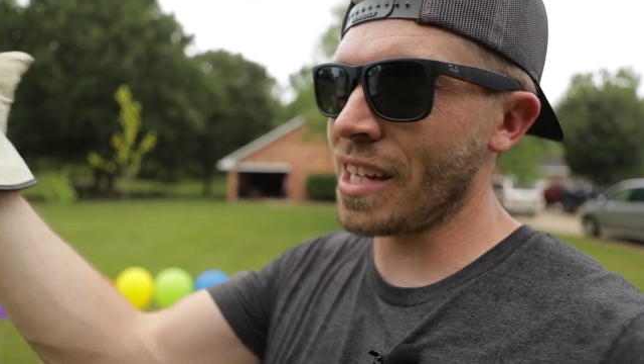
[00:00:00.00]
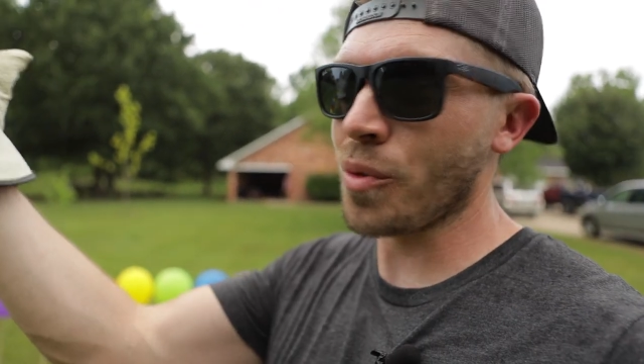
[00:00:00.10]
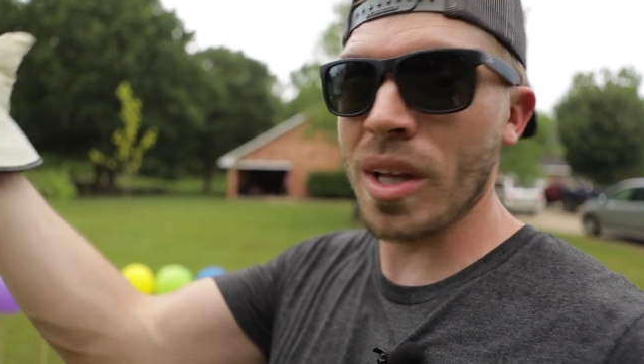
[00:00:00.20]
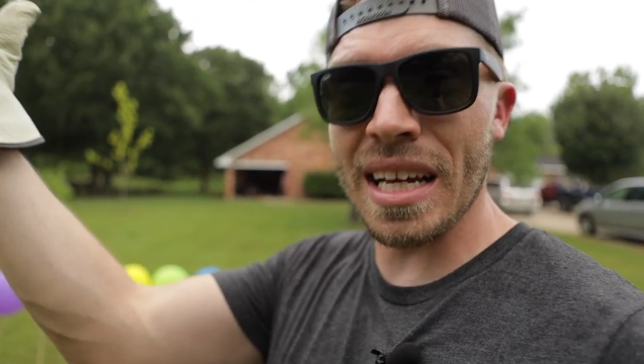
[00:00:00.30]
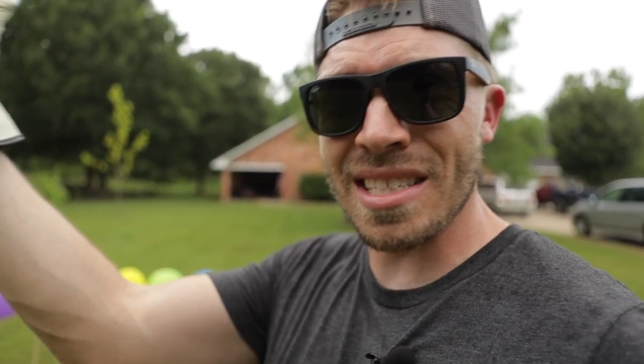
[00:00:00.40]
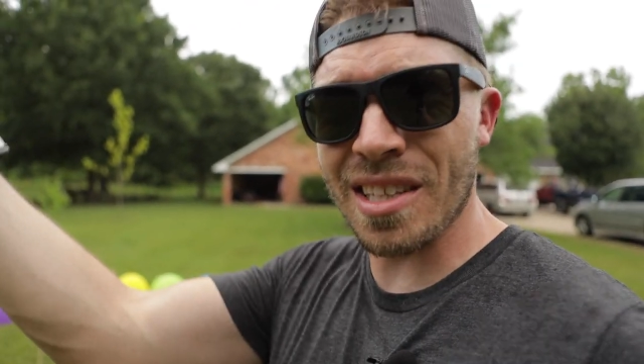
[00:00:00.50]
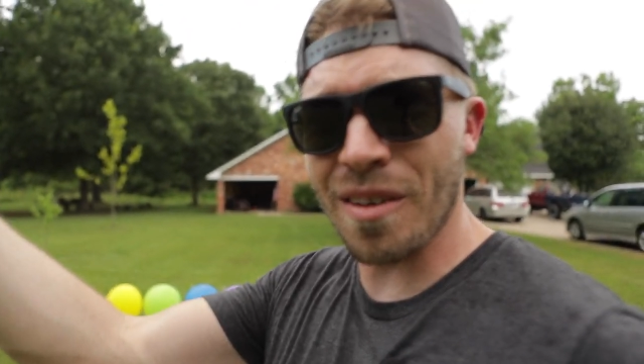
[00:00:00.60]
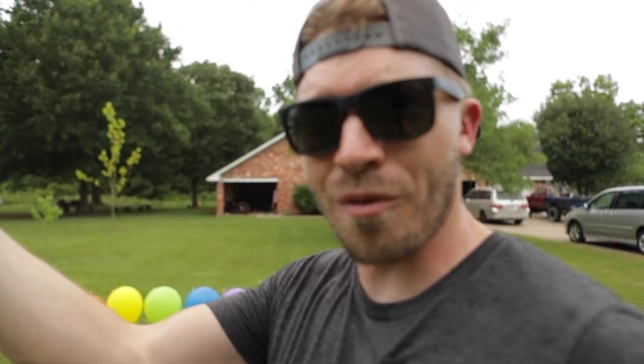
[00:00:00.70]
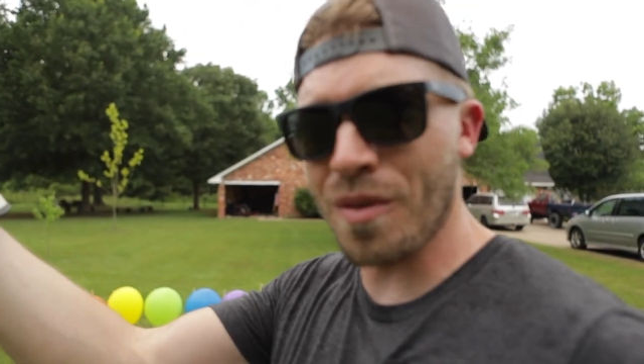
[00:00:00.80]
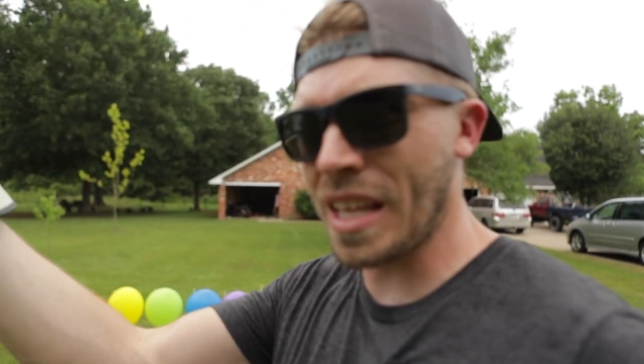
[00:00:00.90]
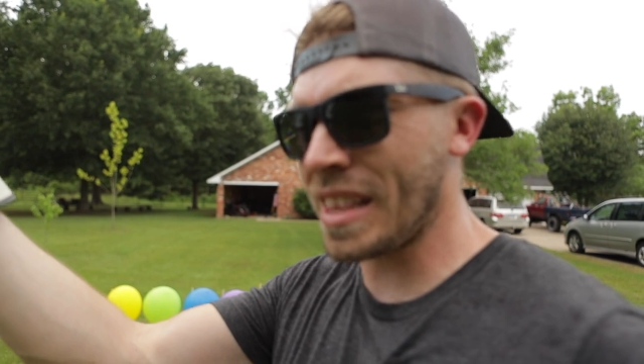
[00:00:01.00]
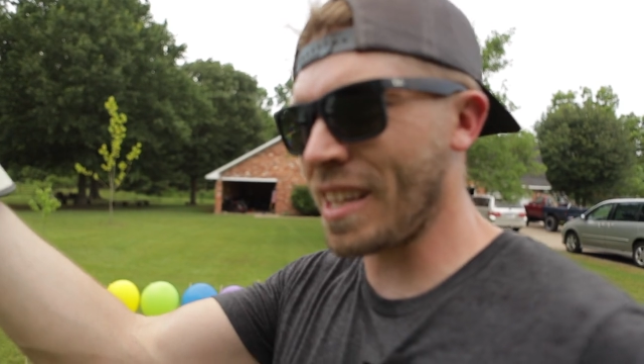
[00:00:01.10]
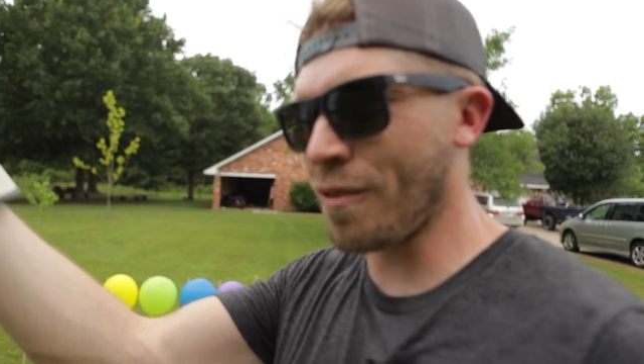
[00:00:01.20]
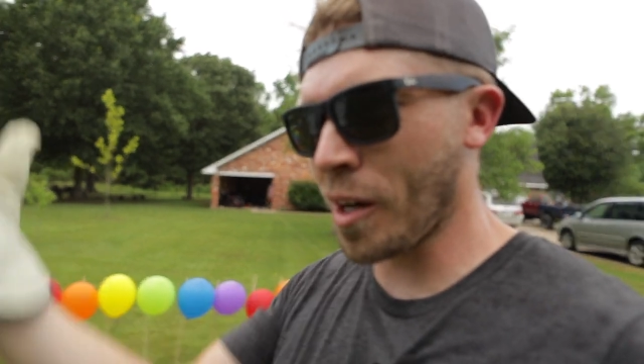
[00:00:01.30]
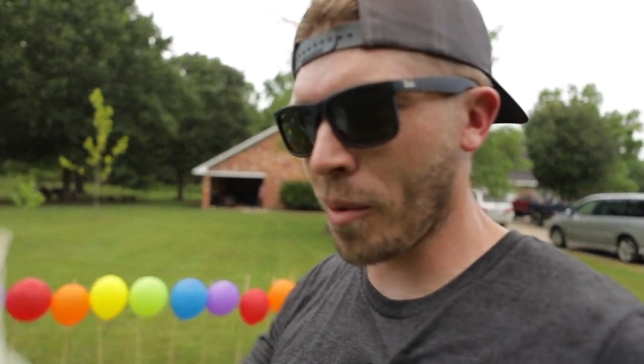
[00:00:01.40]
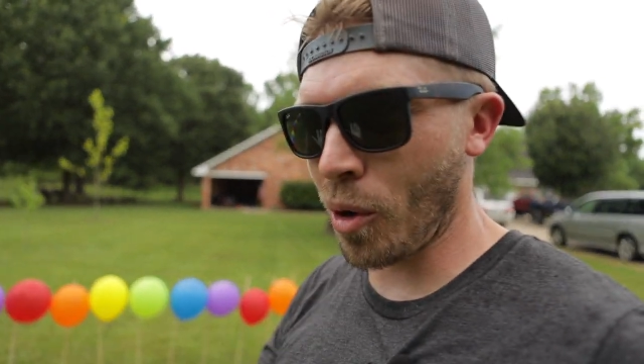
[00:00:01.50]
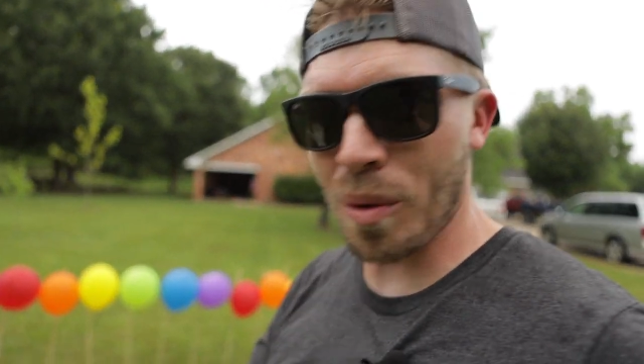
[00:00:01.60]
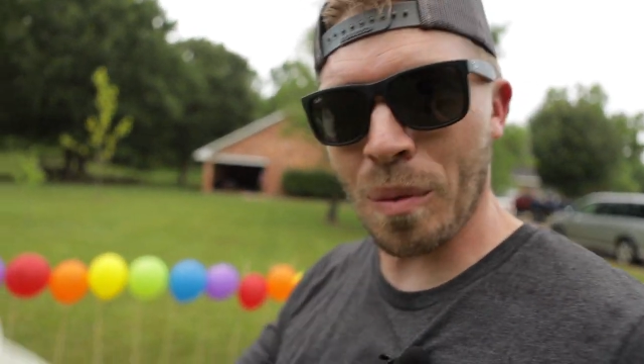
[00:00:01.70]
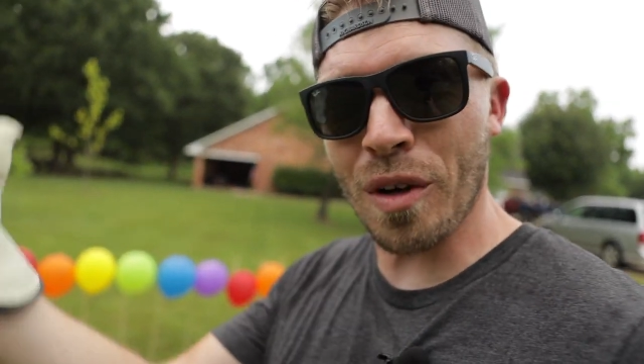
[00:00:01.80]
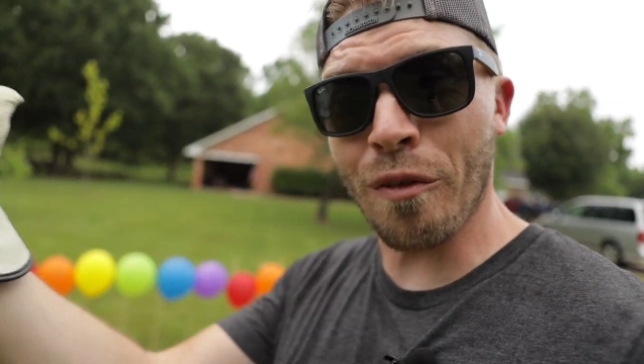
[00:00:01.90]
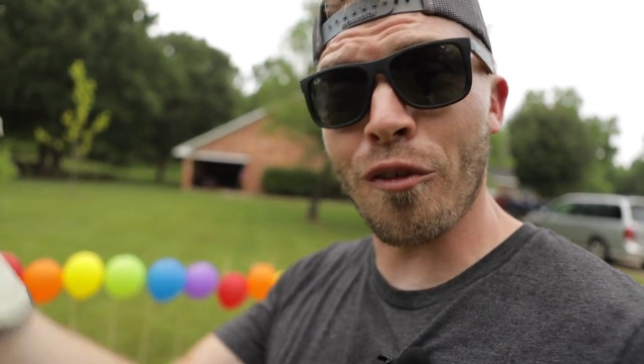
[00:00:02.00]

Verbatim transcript: didn't realize that the, that the fireball would